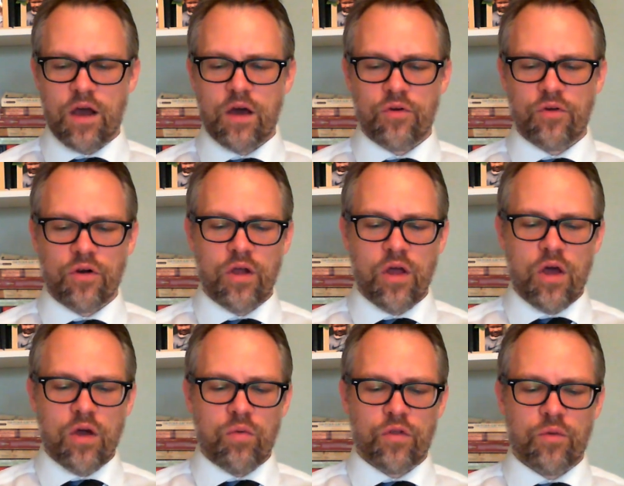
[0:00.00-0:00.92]
other,
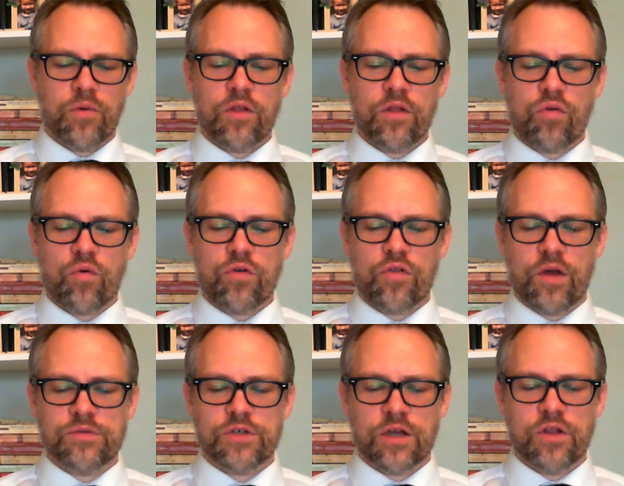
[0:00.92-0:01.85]
whether prince or
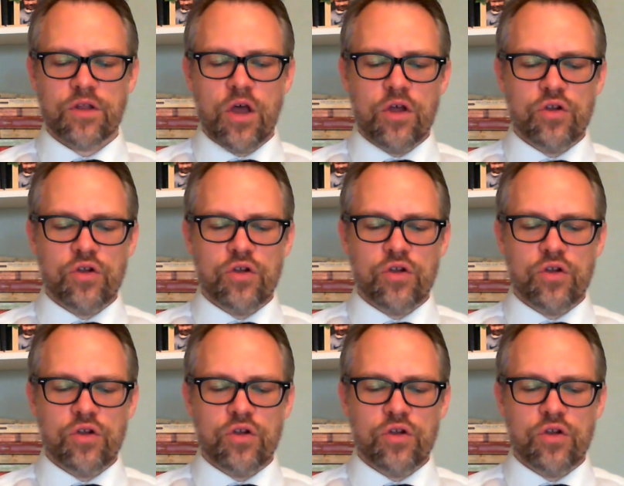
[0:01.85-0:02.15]
subject,